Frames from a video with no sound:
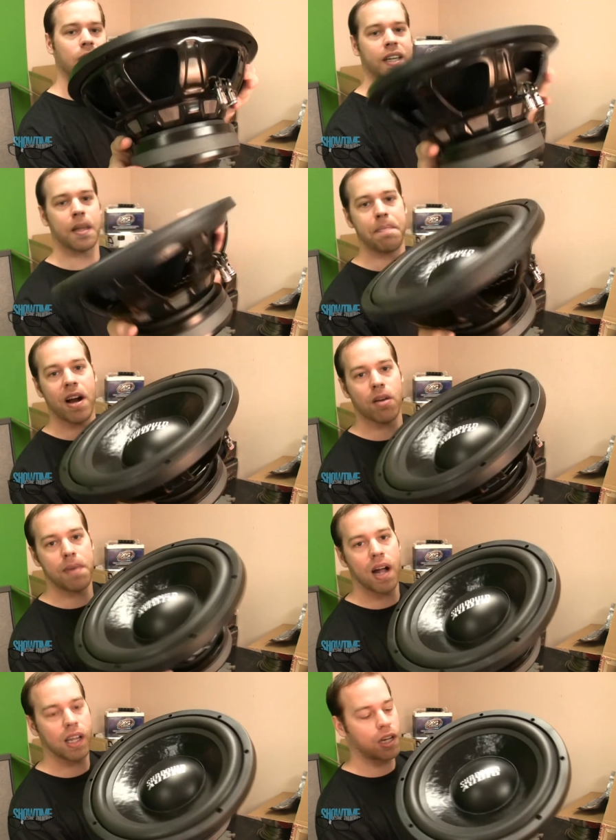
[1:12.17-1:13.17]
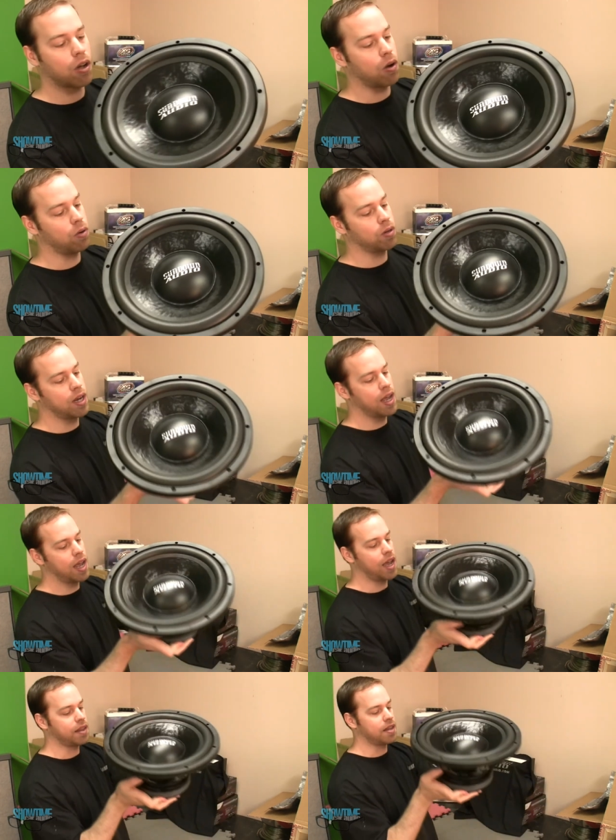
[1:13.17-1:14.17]
like the parabolic cone
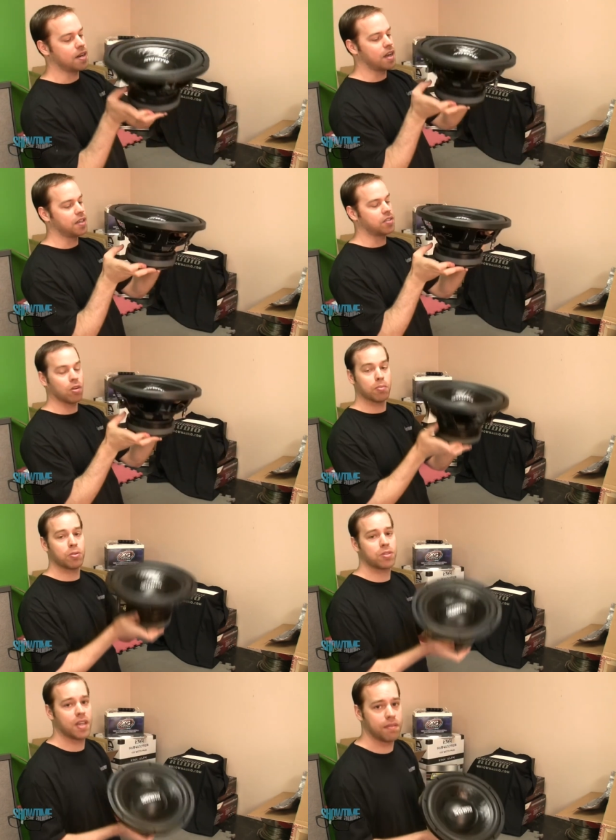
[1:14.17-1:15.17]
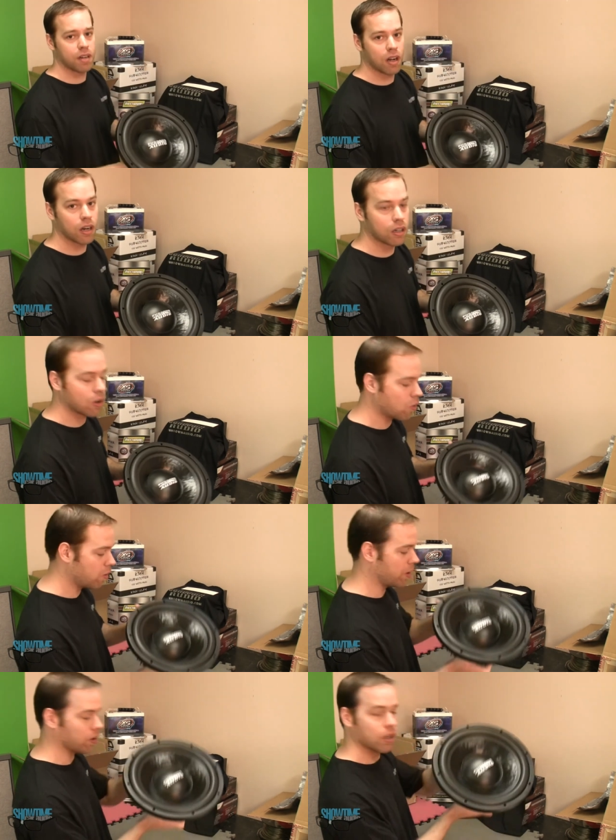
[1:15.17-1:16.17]
and the nice, almost even hung
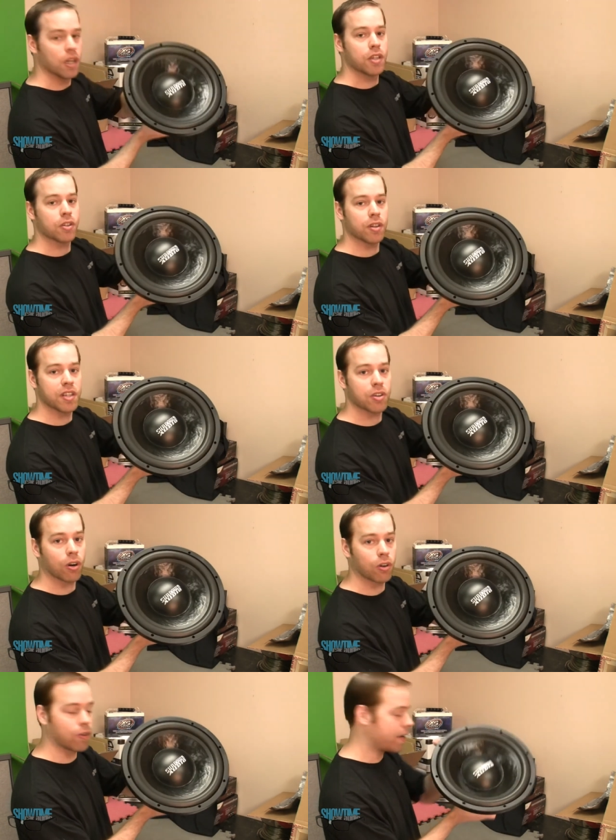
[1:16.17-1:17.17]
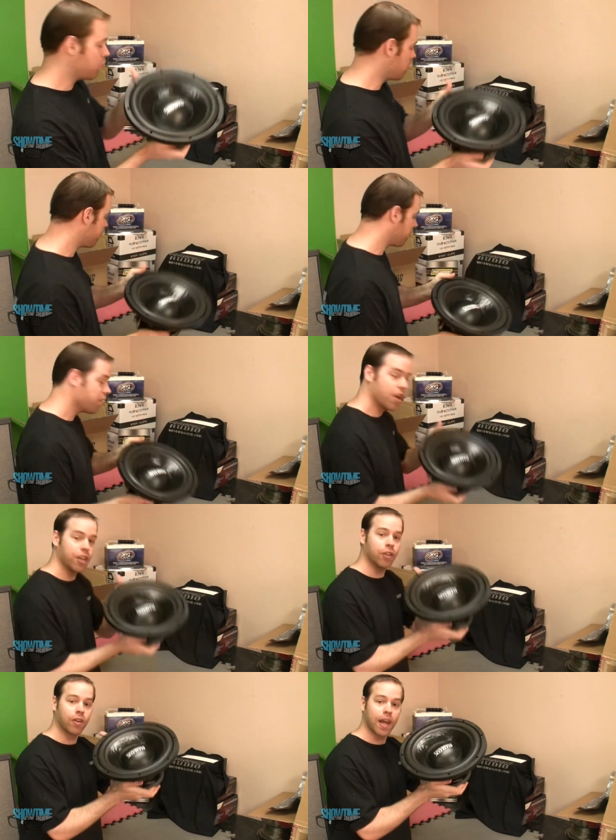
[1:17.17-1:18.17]
coil. So these are a great woofer.
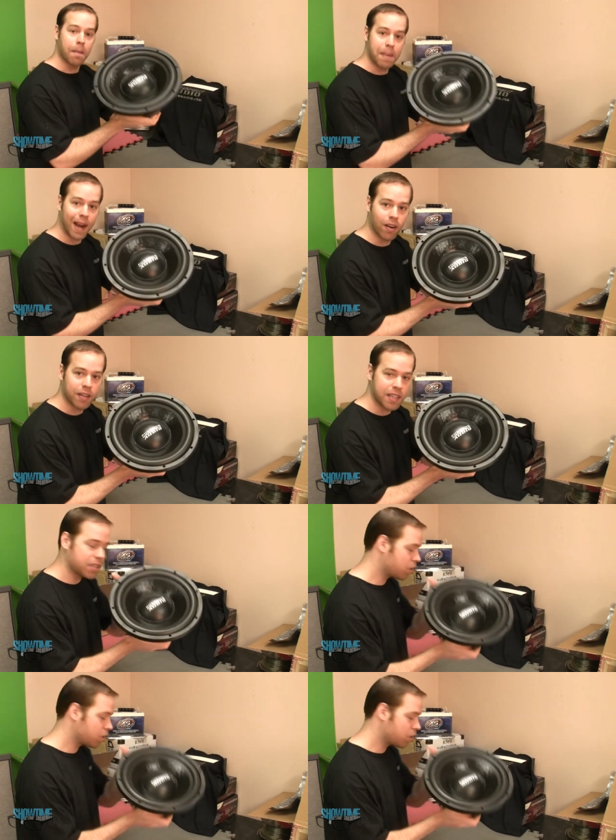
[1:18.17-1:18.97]
You'll get a pair of these